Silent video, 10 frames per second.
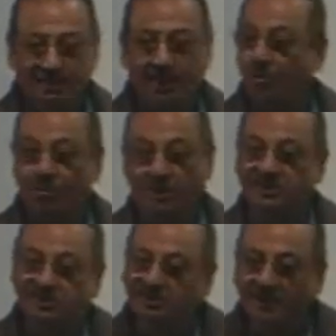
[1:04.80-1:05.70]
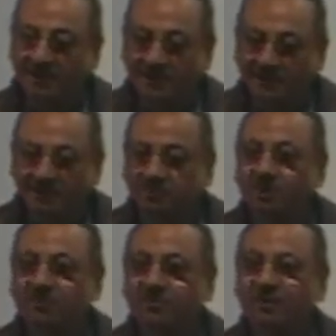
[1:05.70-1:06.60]
Yeah. What is the sign of its
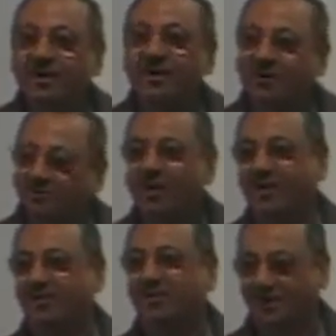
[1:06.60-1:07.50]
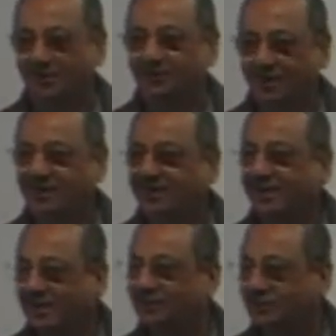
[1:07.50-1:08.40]
marfu? Wow. You
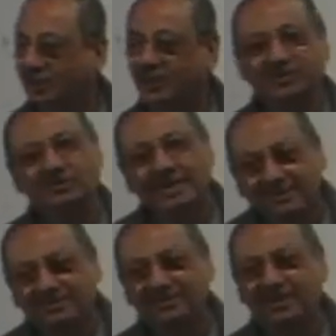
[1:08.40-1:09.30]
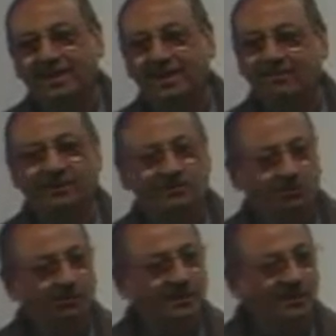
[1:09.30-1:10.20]
are, inshallah, it's easy. Once
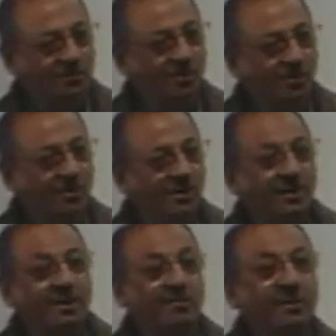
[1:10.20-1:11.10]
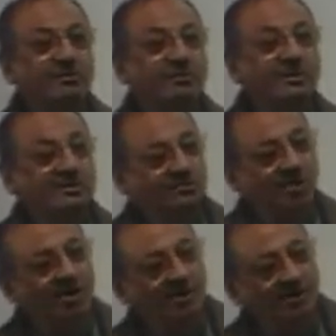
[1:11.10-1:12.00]
we know, once we
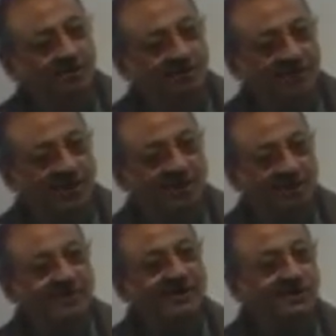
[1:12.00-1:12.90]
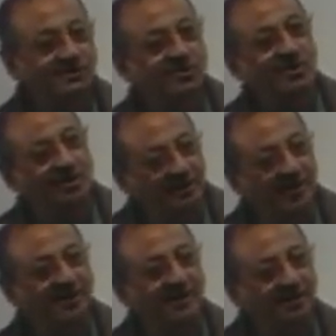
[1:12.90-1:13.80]
are already strong
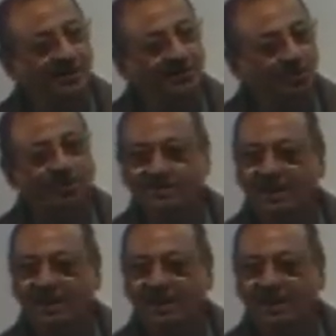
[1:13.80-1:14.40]
in dhun